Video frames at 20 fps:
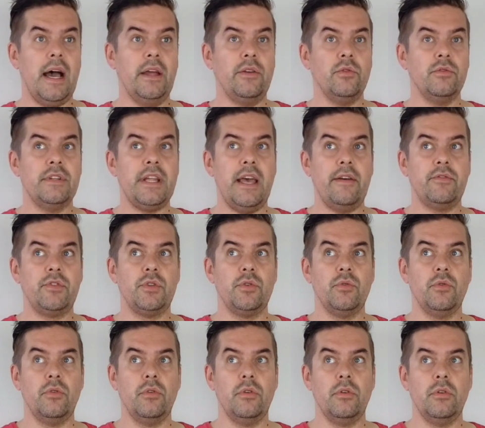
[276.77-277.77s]
I don't have
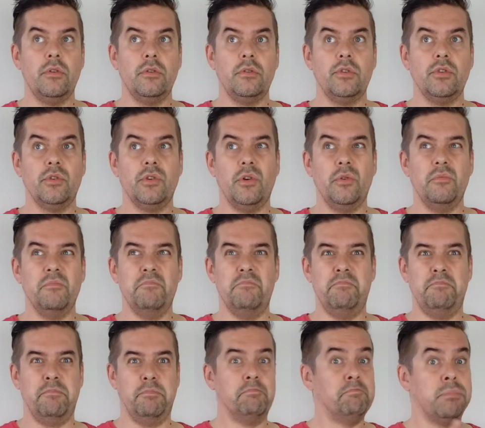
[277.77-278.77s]
to, you know,
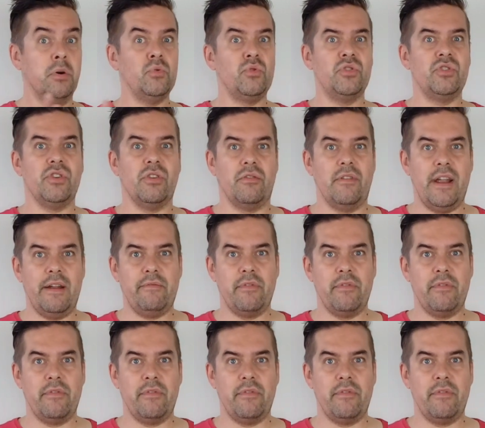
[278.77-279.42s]
butcher